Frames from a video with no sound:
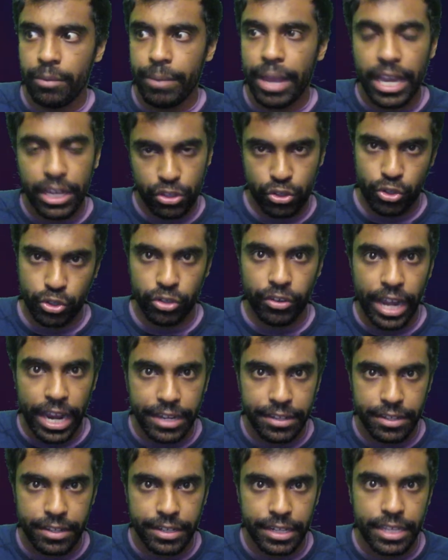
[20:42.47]
external
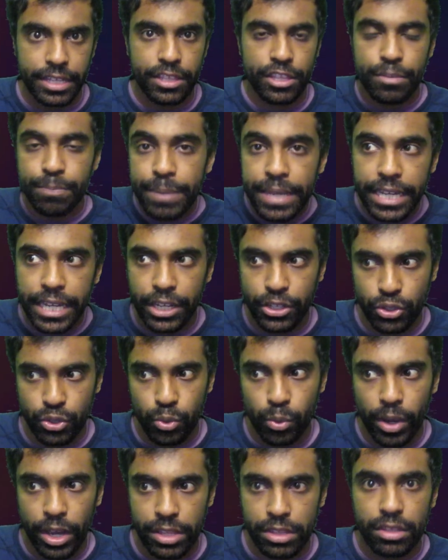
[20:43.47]
entities speaking
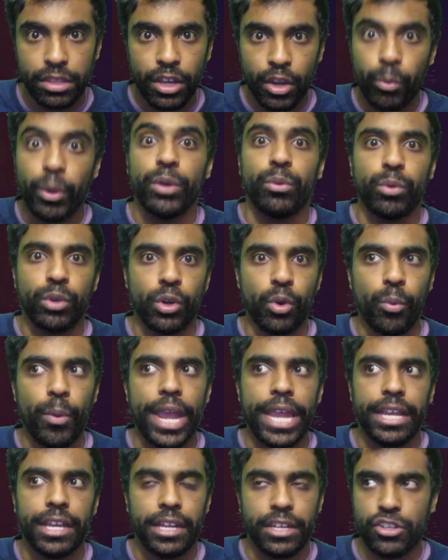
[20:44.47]
to us when we're
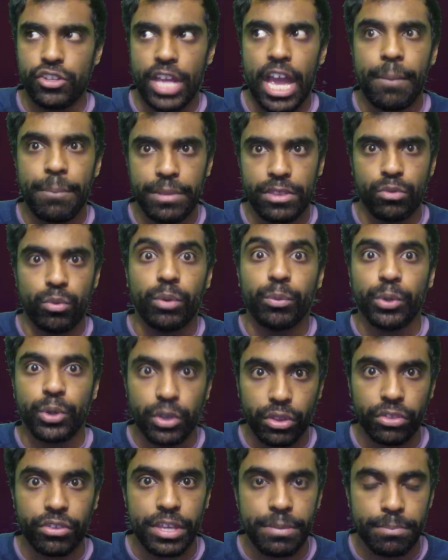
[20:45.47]
awake. It just happens when we're
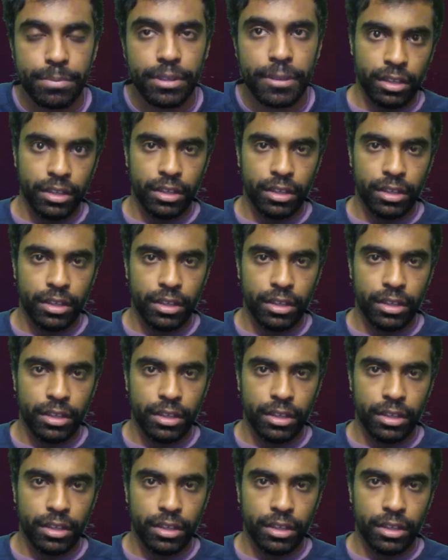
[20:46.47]
asleep.